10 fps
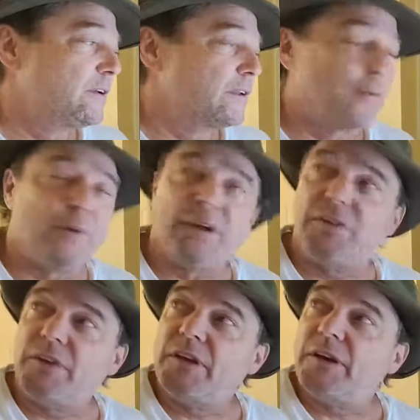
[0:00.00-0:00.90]
I'm at
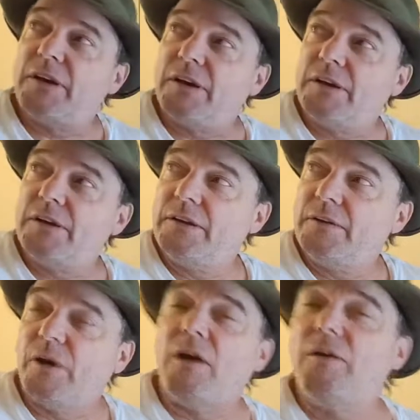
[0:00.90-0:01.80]

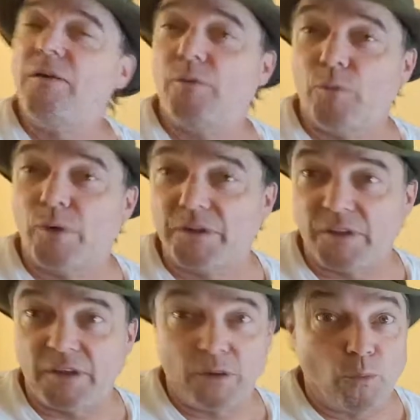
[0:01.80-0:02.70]
one of
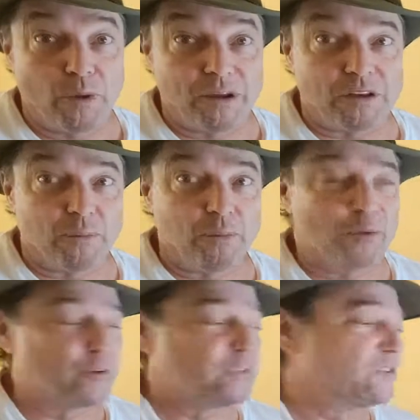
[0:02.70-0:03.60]
the Wyndham
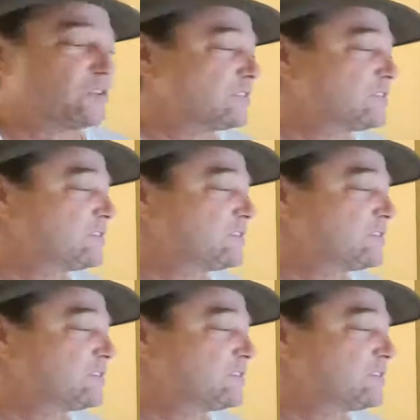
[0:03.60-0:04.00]
resorts,